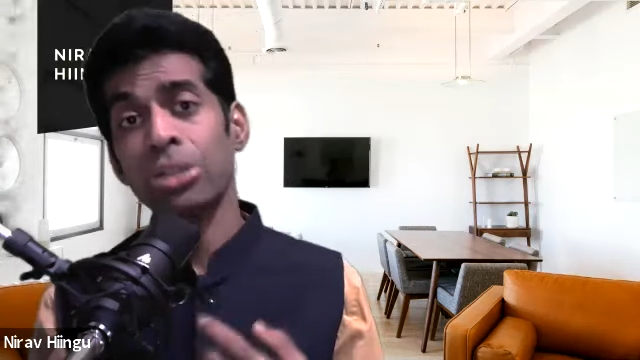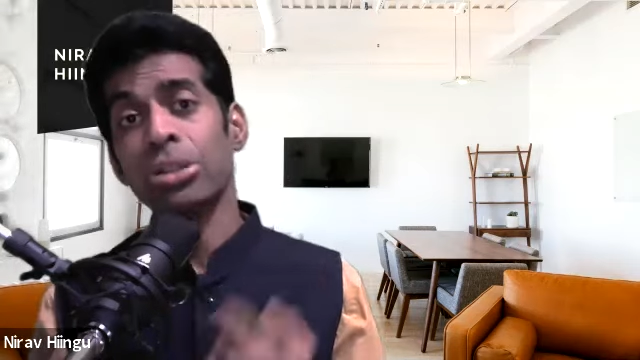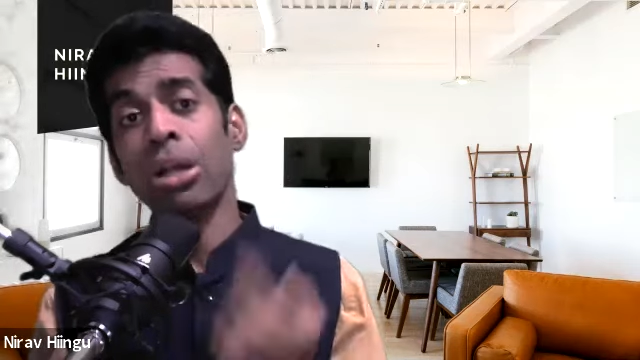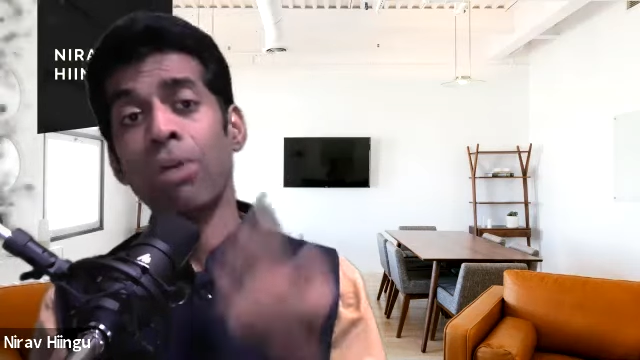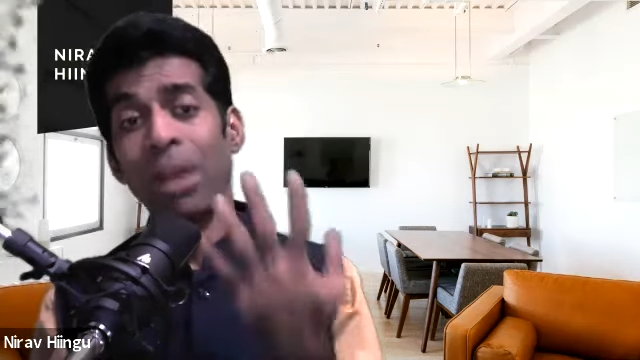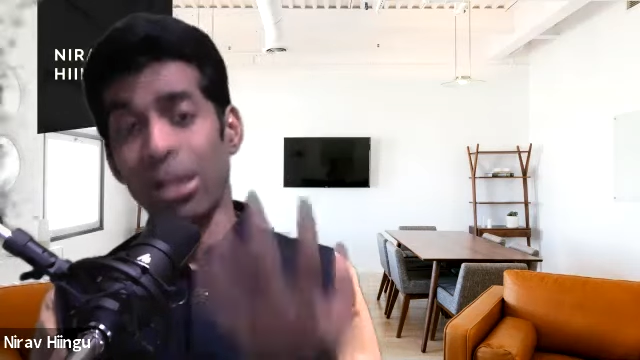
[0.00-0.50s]

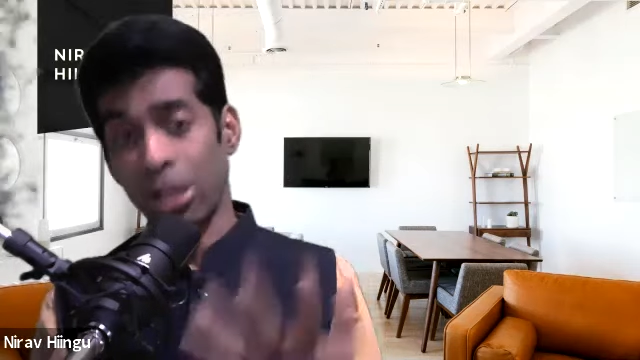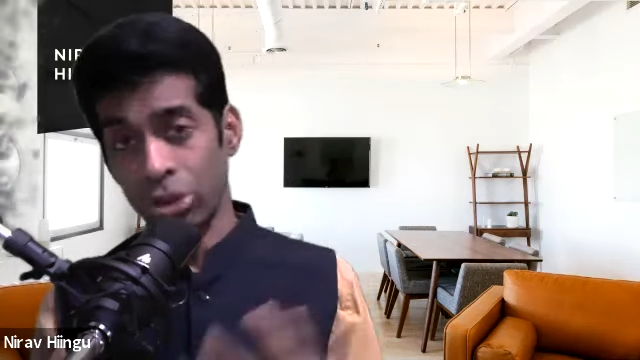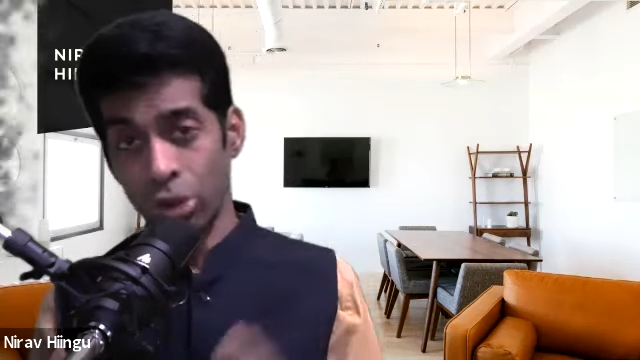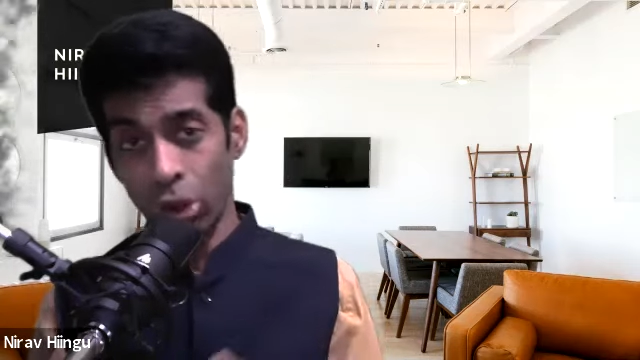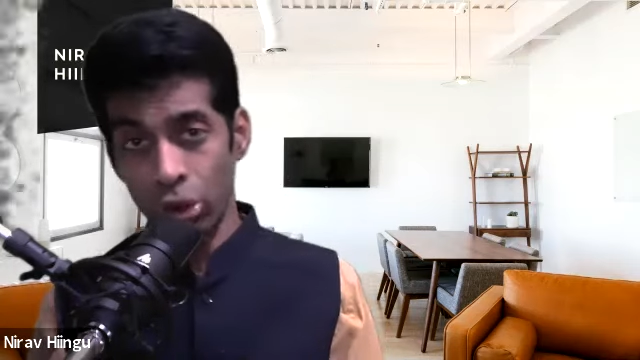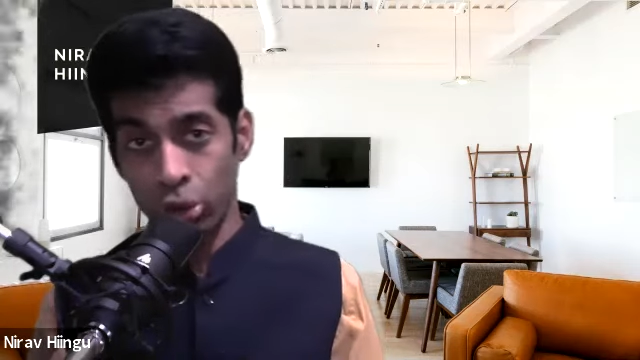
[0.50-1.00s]
the vendors
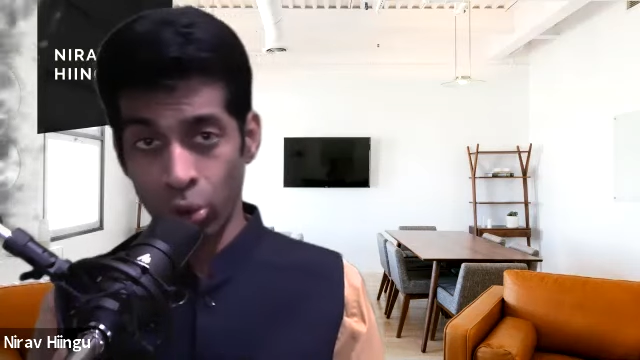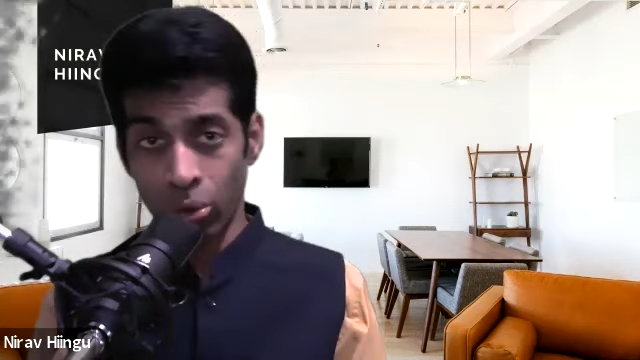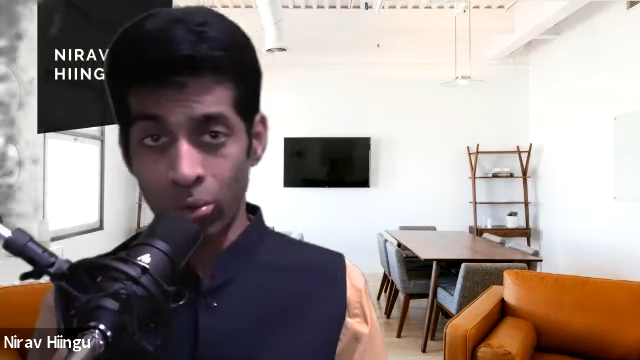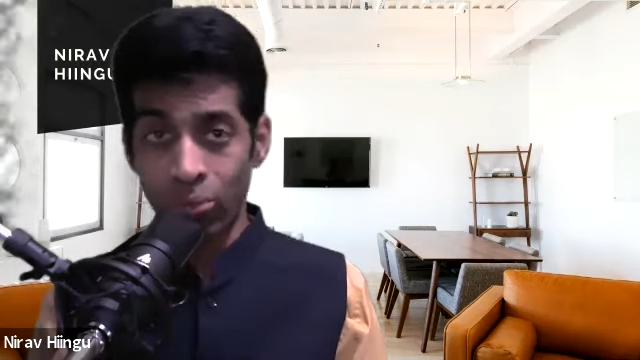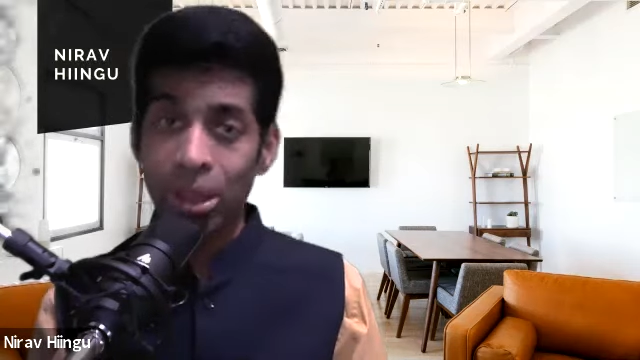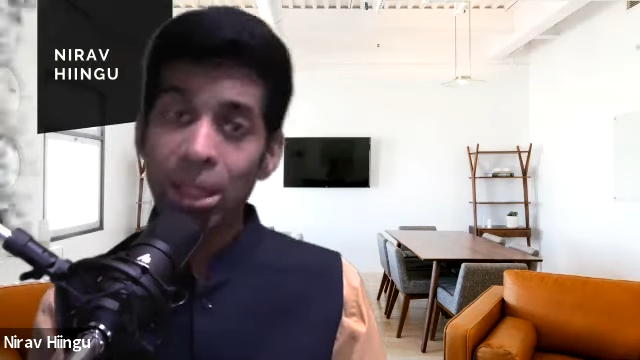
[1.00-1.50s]
also.
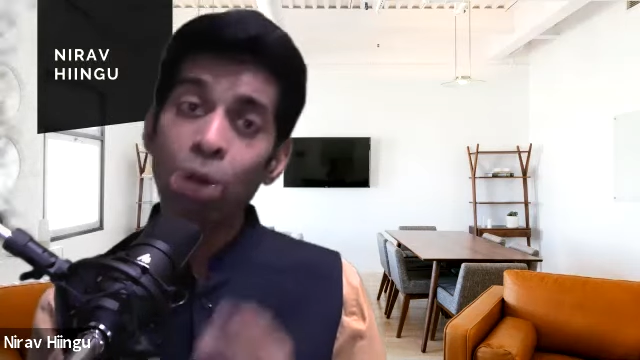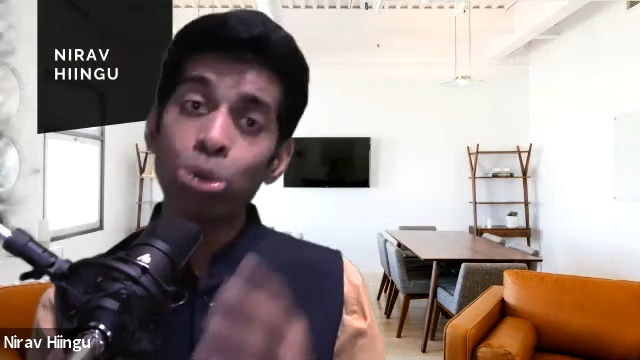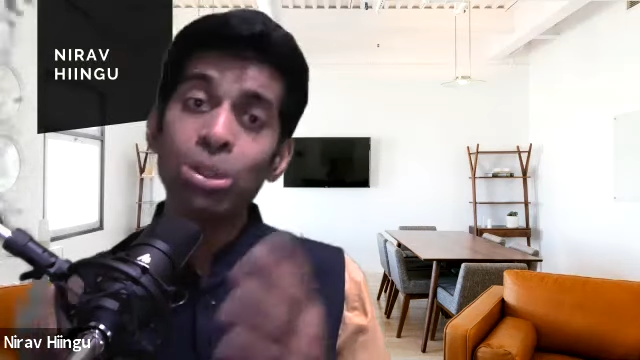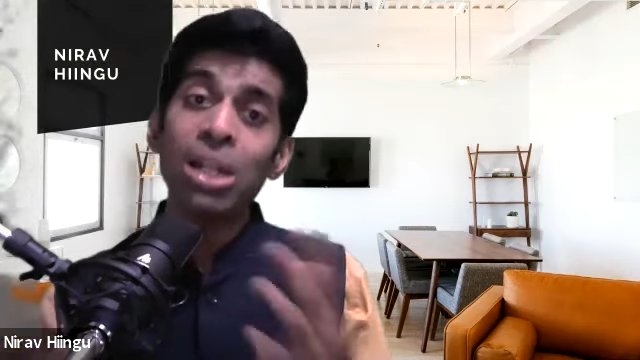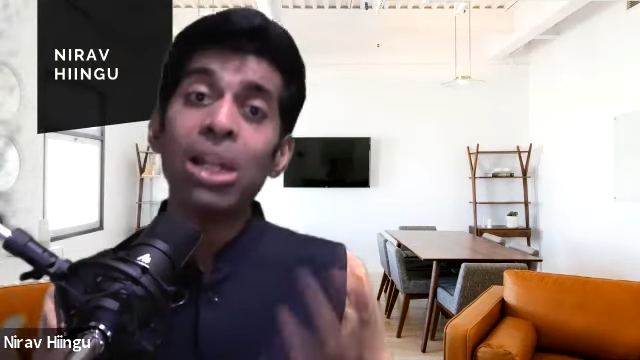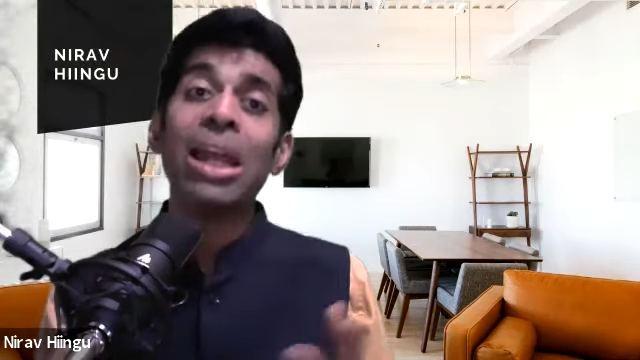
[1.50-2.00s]
Will the
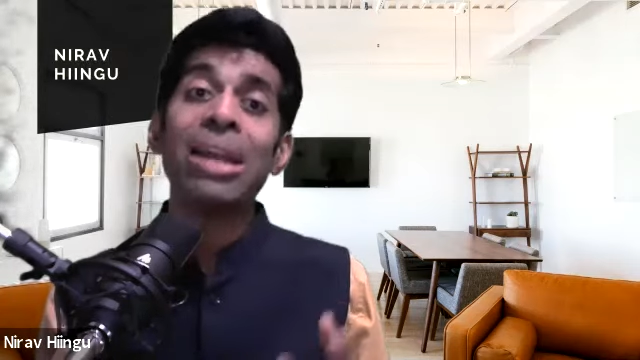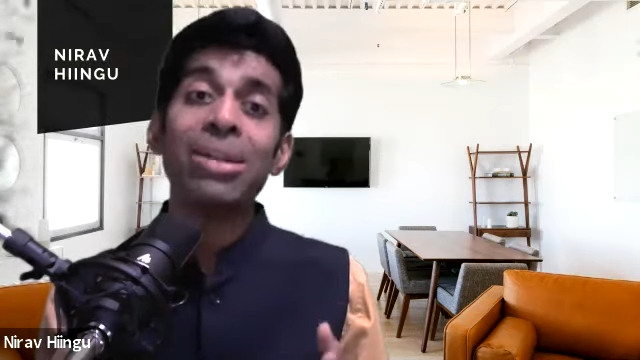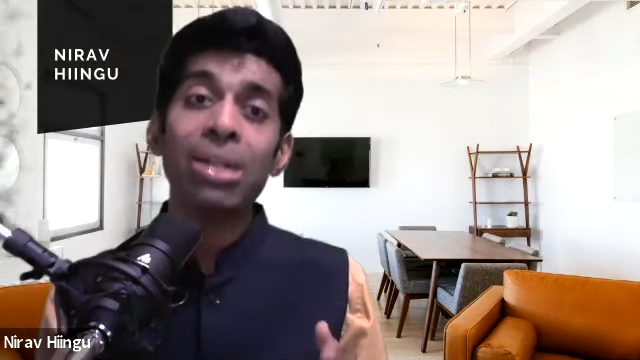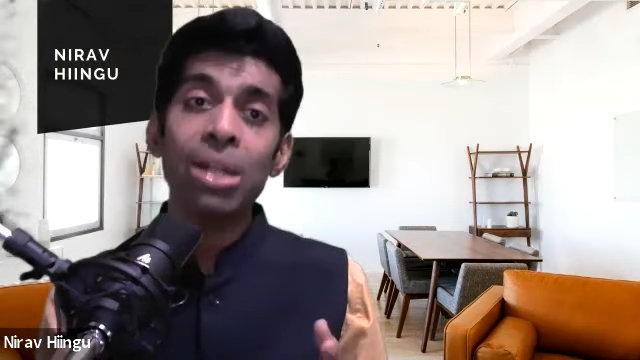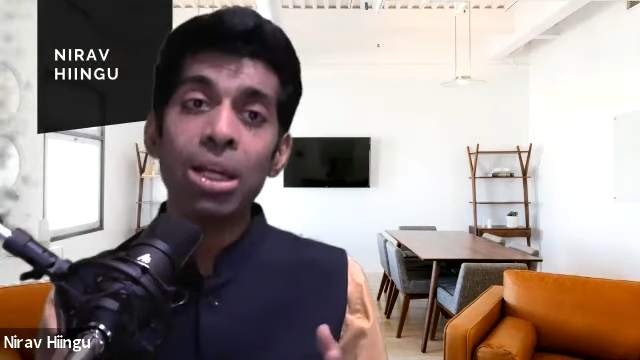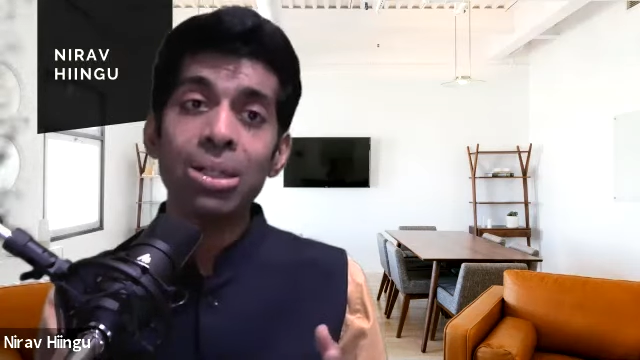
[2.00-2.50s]
outcome get
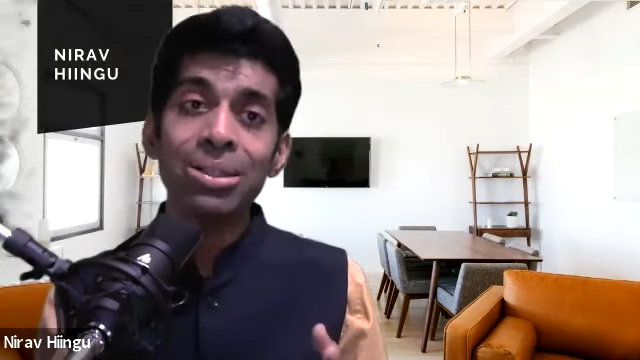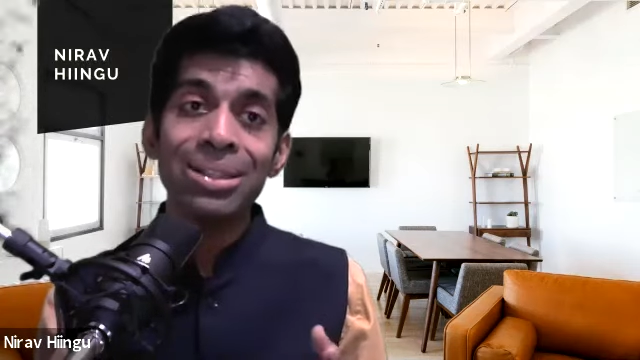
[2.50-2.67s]
clear?